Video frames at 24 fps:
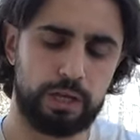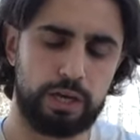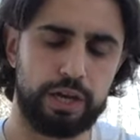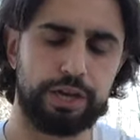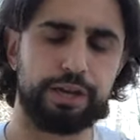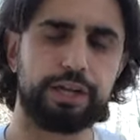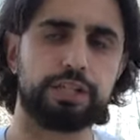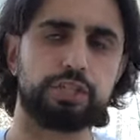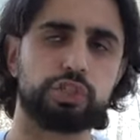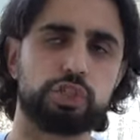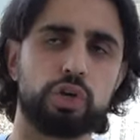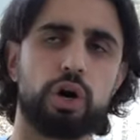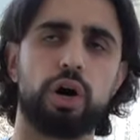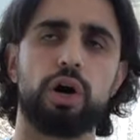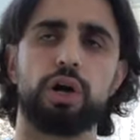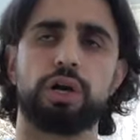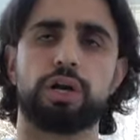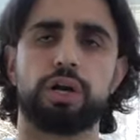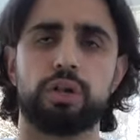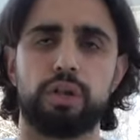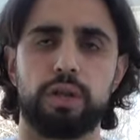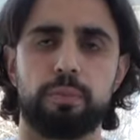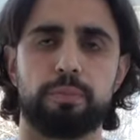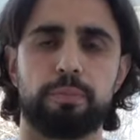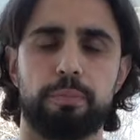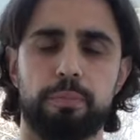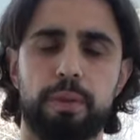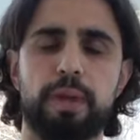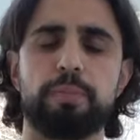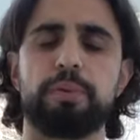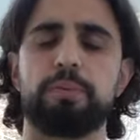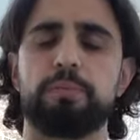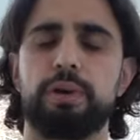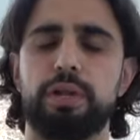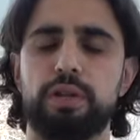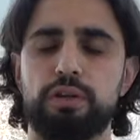And I saw a clip,
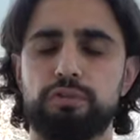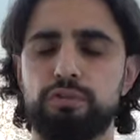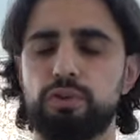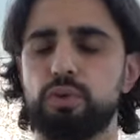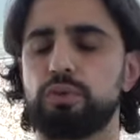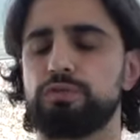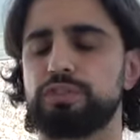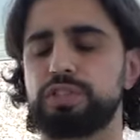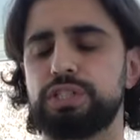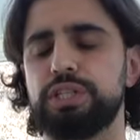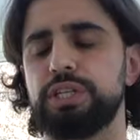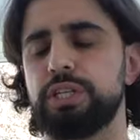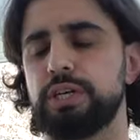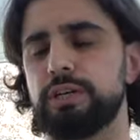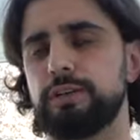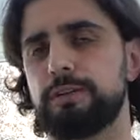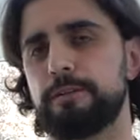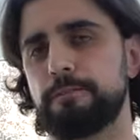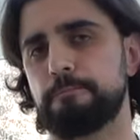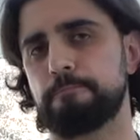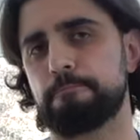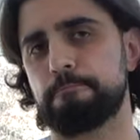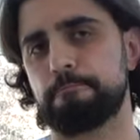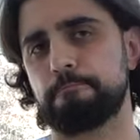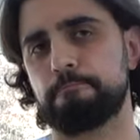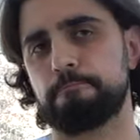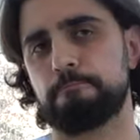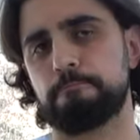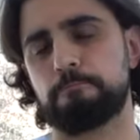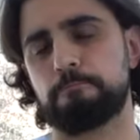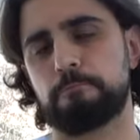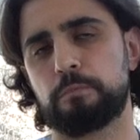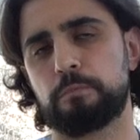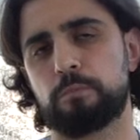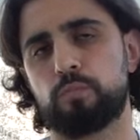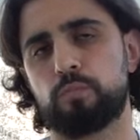maybe many of you have seen it,
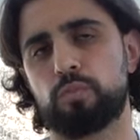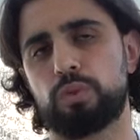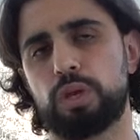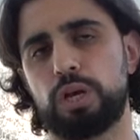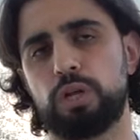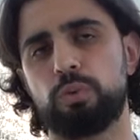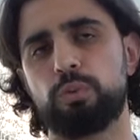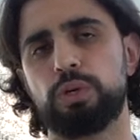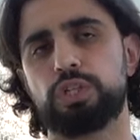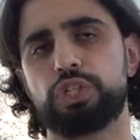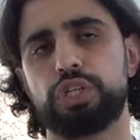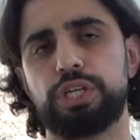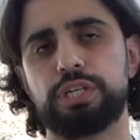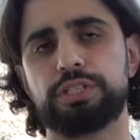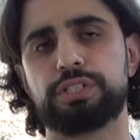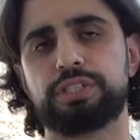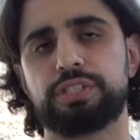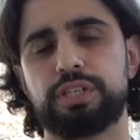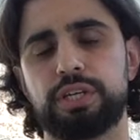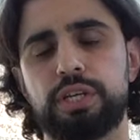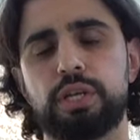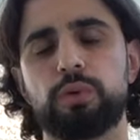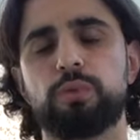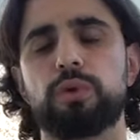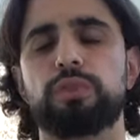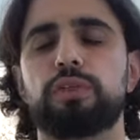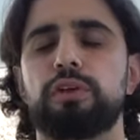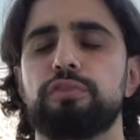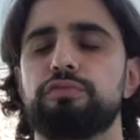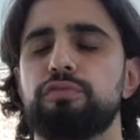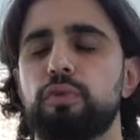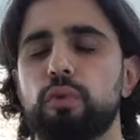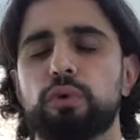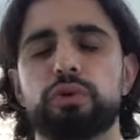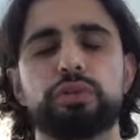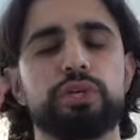in which he is sitting with a
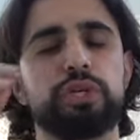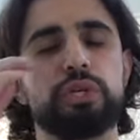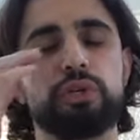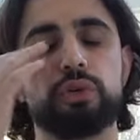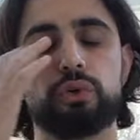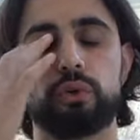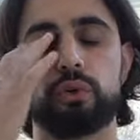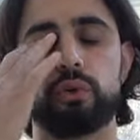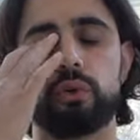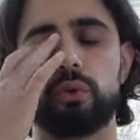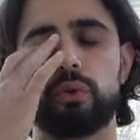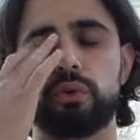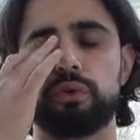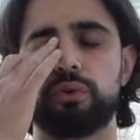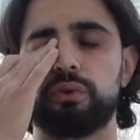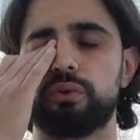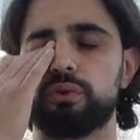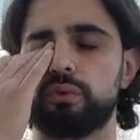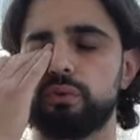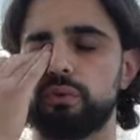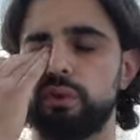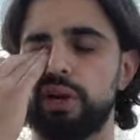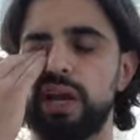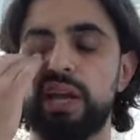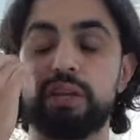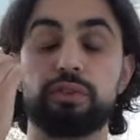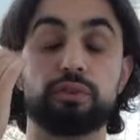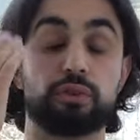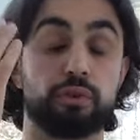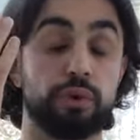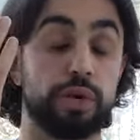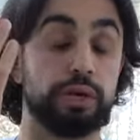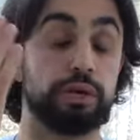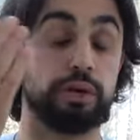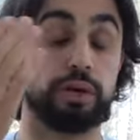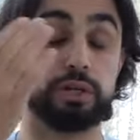14 year old or 8th
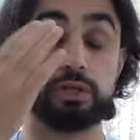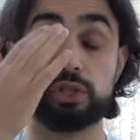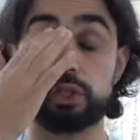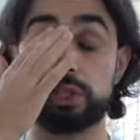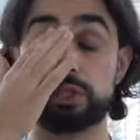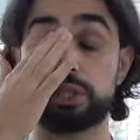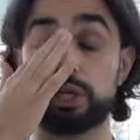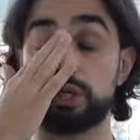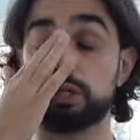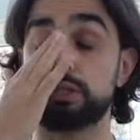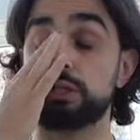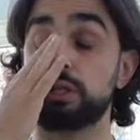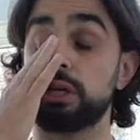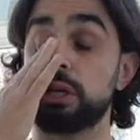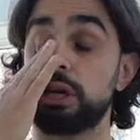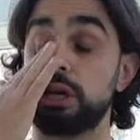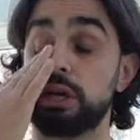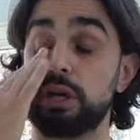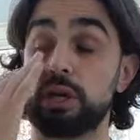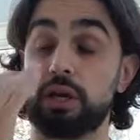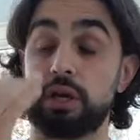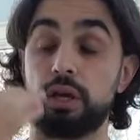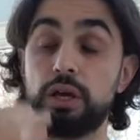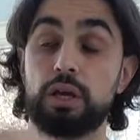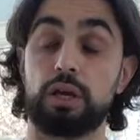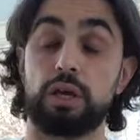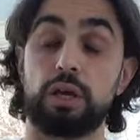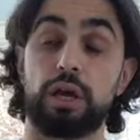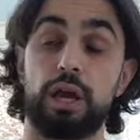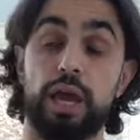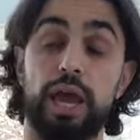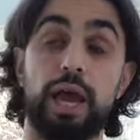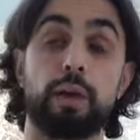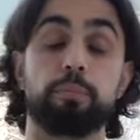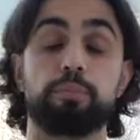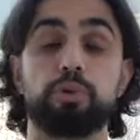grader, as she says,
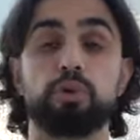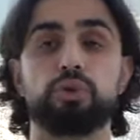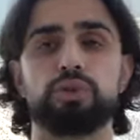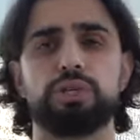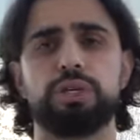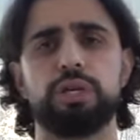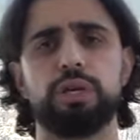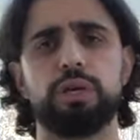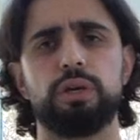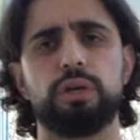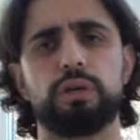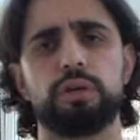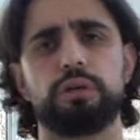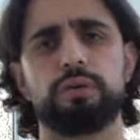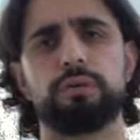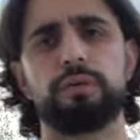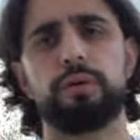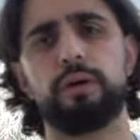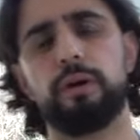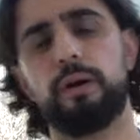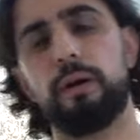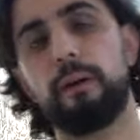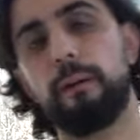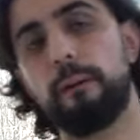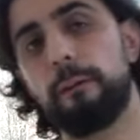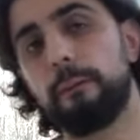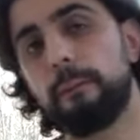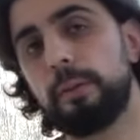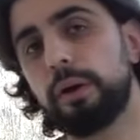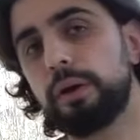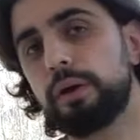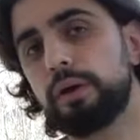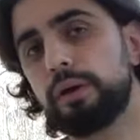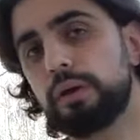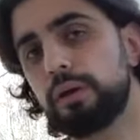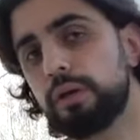amputee,
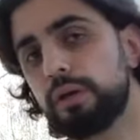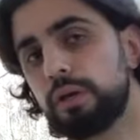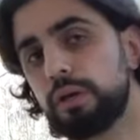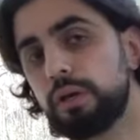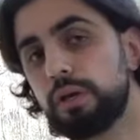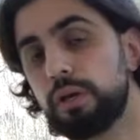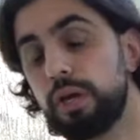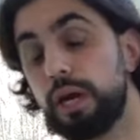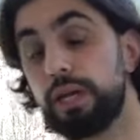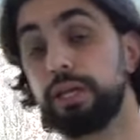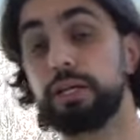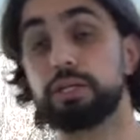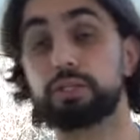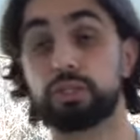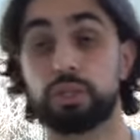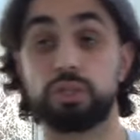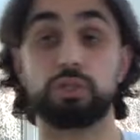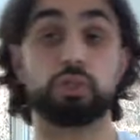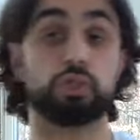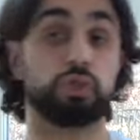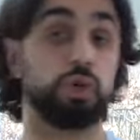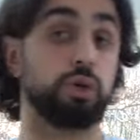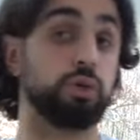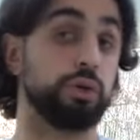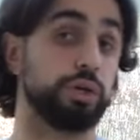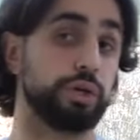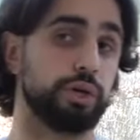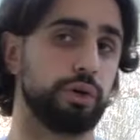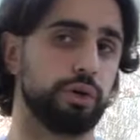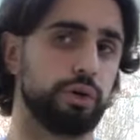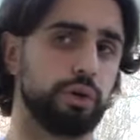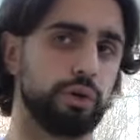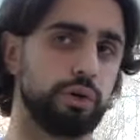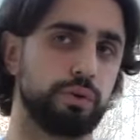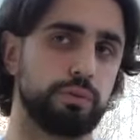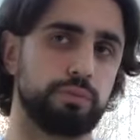and he's consoling
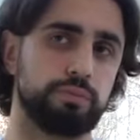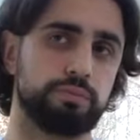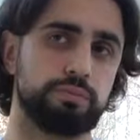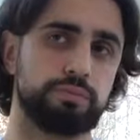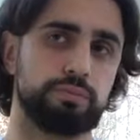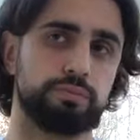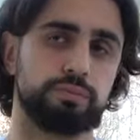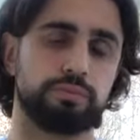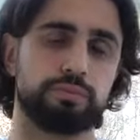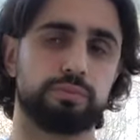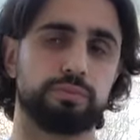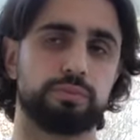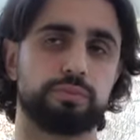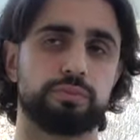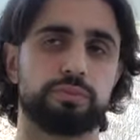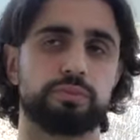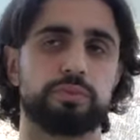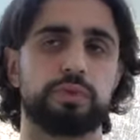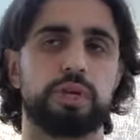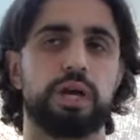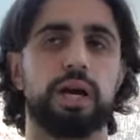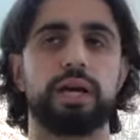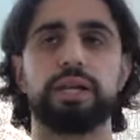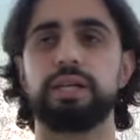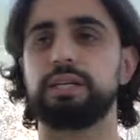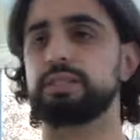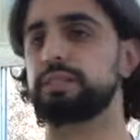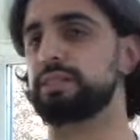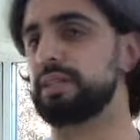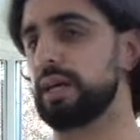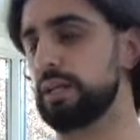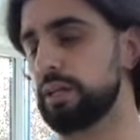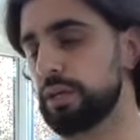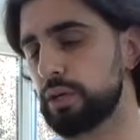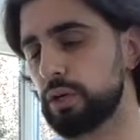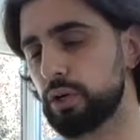her, and he's
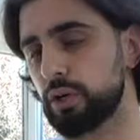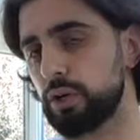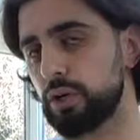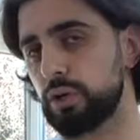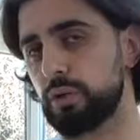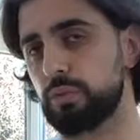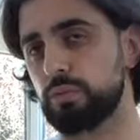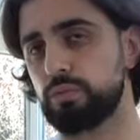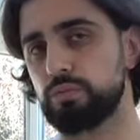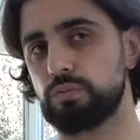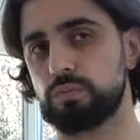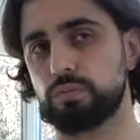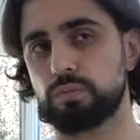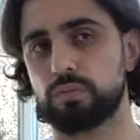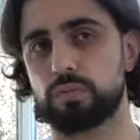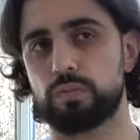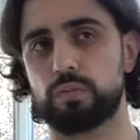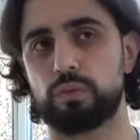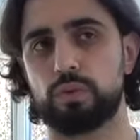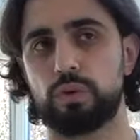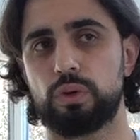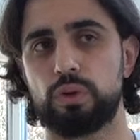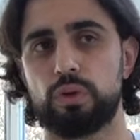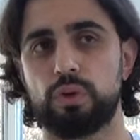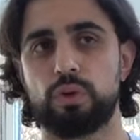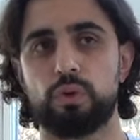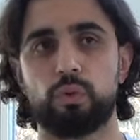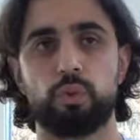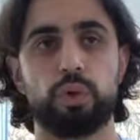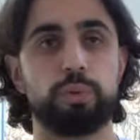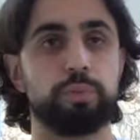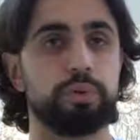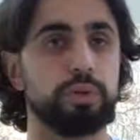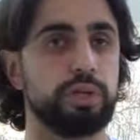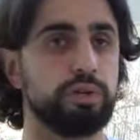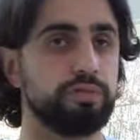telling her,
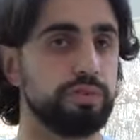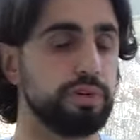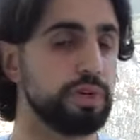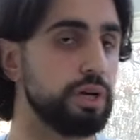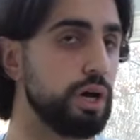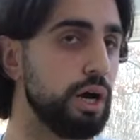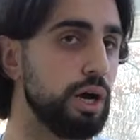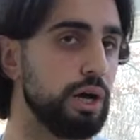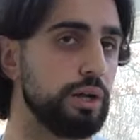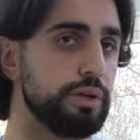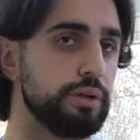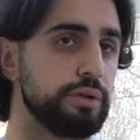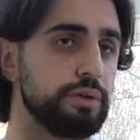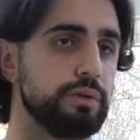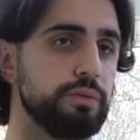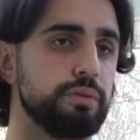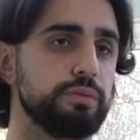We believe in God.